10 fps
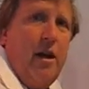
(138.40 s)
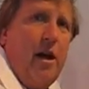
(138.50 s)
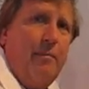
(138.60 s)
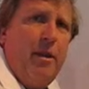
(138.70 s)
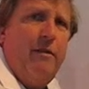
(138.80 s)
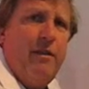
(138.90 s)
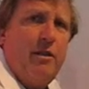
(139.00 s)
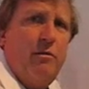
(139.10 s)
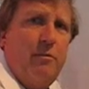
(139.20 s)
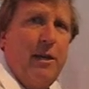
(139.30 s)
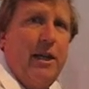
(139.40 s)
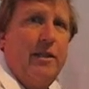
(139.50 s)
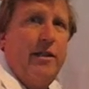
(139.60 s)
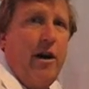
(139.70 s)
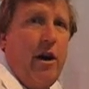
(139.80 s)
I believe this was
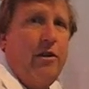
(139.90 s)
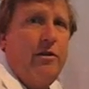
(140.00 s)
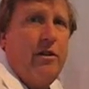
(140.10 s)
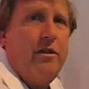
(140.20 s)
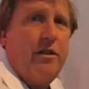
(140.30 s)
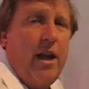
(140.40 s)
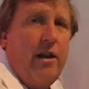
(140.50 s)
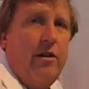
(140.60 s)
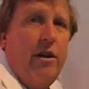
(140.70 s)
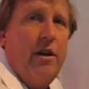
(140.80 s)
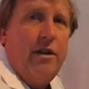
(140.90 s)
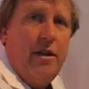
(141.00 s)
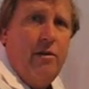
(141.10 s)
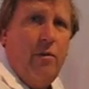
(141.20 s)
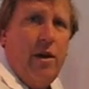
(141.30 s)
because the authors of the standard
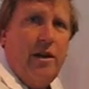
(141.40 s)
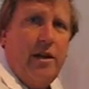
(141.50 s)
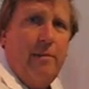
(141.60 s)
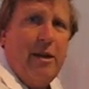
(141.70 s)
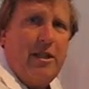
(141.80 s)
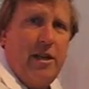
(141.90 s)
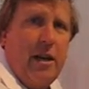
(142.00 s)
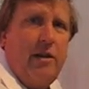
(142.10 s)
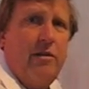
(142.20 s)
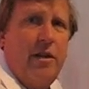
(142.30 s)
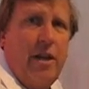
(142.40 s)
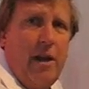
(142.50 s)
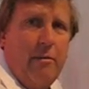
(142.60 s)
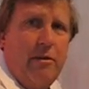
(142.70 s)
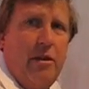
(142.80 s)
didn't want DMX connectors and
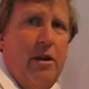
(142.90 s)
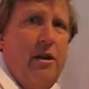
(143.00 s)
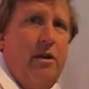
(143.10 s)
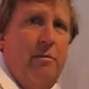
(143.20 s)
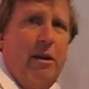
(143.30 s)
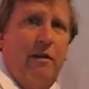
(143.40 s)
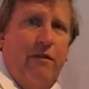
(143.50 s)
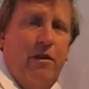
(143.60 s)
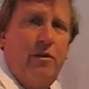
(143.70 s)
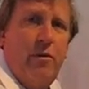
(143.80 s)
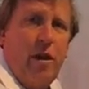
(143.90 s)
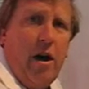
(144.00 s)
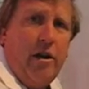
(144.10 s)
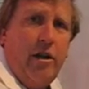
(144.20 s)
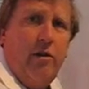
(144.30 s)
cables to be confused with
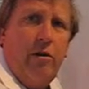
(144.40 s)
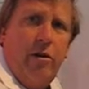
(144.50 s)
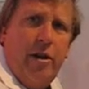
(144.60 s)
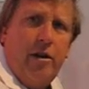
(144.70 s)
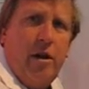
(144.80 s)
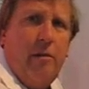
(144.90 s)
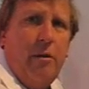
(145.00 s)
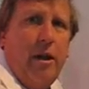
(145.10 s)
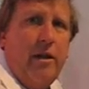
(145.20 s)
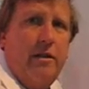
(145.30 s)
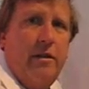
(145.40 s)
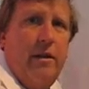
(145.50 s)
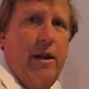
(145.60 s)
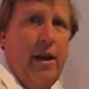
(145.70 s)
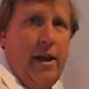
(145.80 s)
audio or intercom lines,
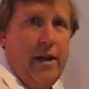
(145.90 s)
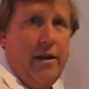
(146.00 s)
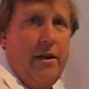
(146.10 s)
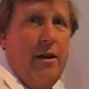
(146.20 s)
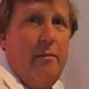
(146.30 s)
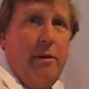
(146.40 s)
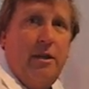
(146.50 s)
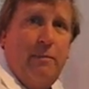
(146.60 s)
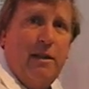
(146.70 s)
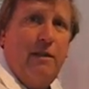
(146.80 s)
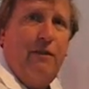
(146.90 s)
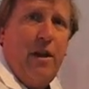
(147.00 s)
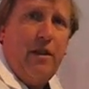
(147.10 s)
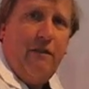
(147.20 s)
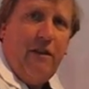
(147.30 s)
and by
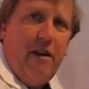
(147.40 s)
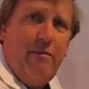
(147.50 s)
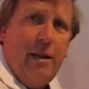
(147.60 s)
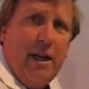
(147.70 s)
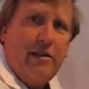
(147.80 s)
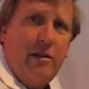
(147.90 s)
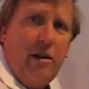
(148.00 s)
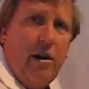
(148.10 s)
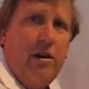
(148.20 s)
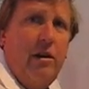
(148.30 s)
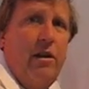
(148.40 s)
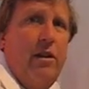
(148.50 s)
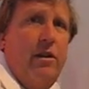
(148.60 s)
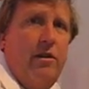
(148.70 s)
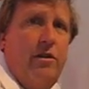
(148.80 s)
specifying the 5-pin XLR,
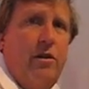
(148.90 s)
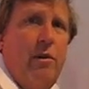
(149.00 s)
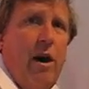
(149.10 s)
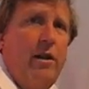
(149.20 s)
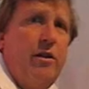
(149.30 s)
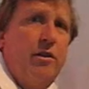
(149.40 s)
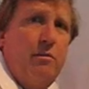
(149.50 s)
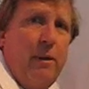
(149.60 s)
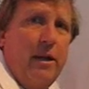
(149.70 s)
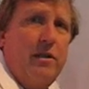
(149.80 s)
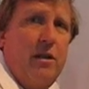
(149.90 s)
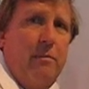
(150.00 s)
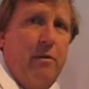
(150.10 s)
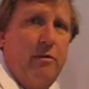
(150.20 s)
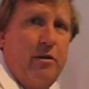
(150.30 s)
the two unused pins
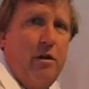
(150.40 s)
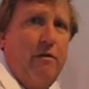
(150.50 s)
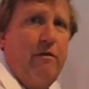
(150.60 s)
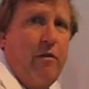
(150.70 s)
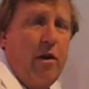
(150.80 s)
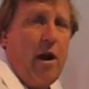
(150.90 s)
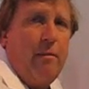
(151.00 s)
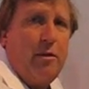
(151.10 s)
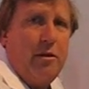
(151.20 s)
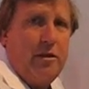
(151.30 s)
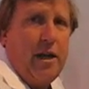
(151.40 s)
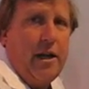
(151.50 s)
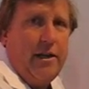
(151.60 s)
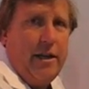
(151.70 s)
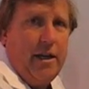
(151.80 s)
could be reserved for an optional
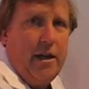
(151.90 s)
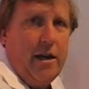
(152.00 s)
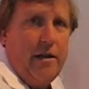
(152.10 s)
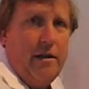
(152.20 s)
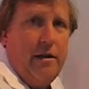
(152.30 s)
second data line.